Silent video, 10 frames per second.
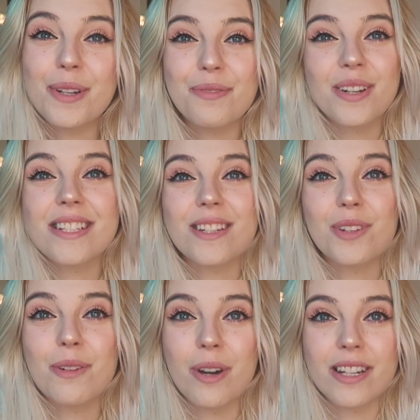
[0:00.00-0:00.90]
But first, I
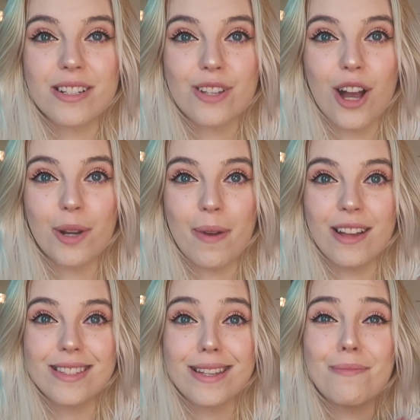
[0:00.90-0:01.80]
really wanted to talk
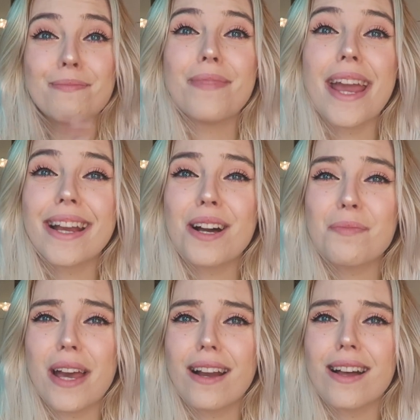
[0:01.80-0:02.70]
about some makeup
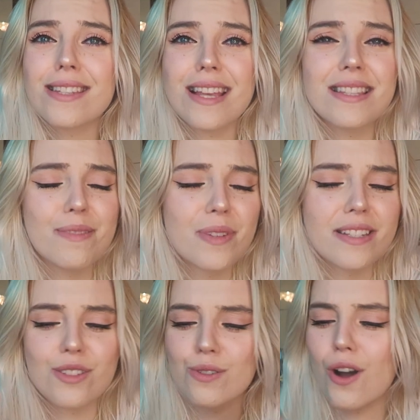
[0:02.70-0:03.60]
that got sent to me
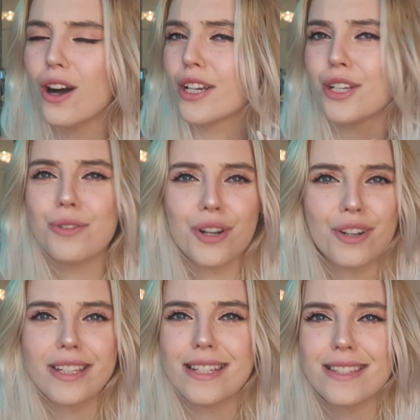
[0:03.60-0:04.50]
since we're all cute
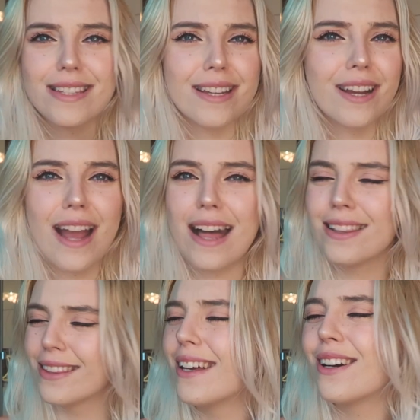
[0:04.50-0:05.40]
girlies here. I
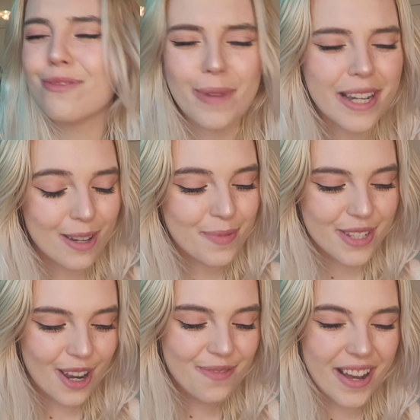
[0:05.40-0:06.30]
love makeup
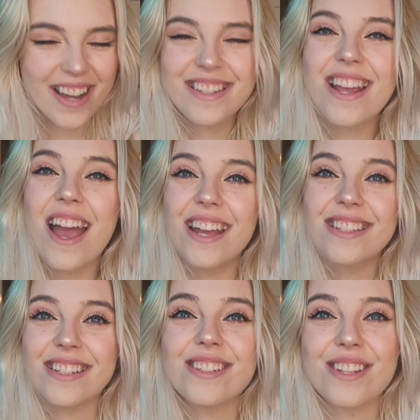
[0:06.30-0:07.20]
so much.
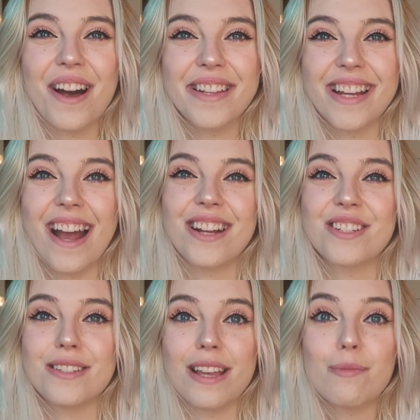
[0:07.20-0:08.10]
Dear Dahlia
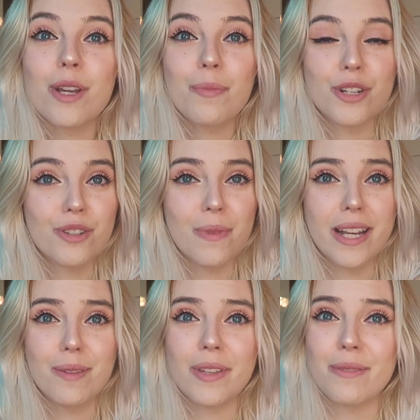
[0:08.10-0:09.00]
actually sent me a bunch of
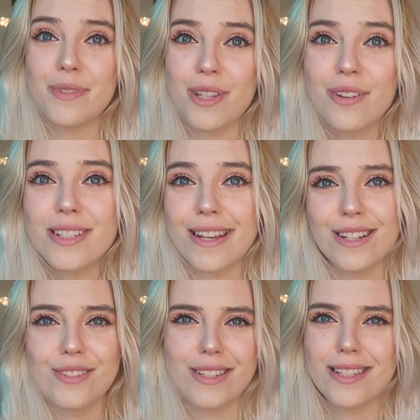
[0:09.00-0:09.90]
makeup that I'm so
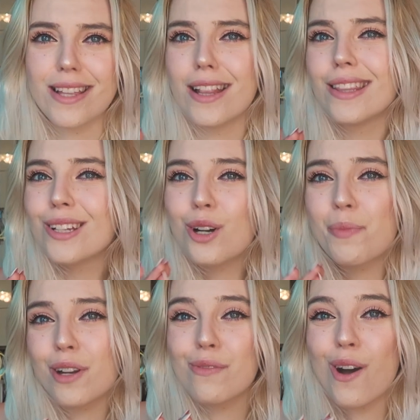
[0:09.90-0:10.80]
excited. So this is a little
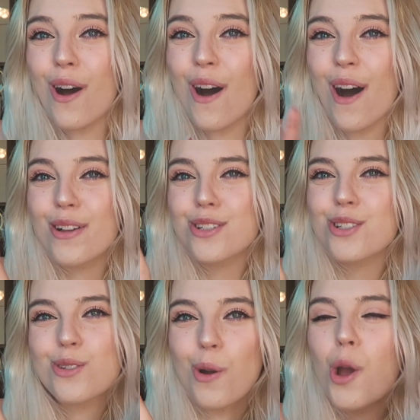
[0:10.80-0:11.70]
bit of a haul,
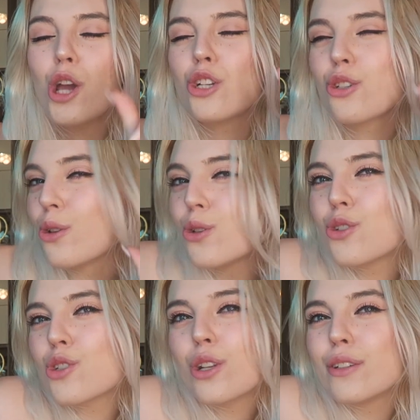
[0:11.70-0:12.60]
just, you know, just,
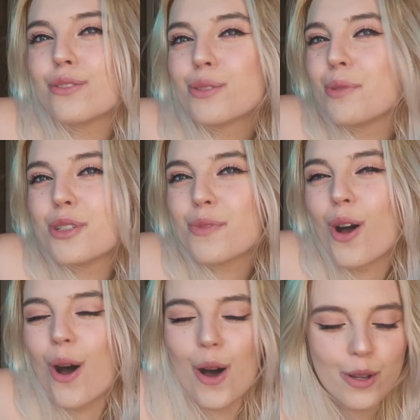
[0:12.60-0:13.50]
just a little smidge of a
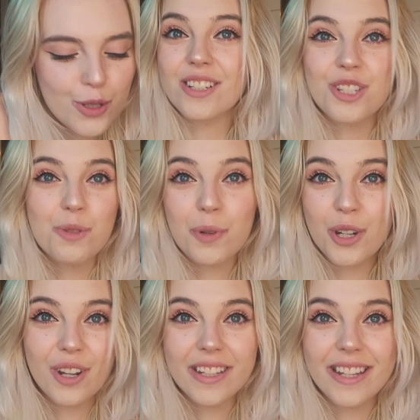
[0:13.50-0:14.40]
haul. They're super
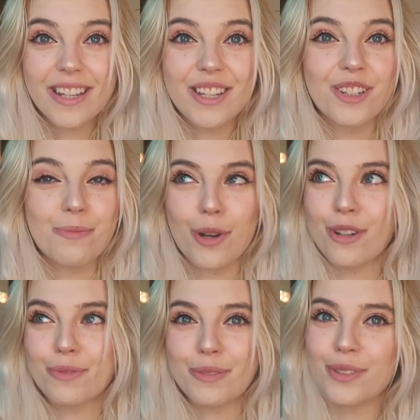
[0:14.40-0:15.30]
girly and cute,
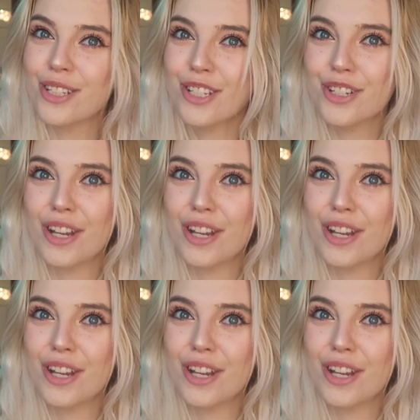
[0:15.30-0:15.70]
perfect for this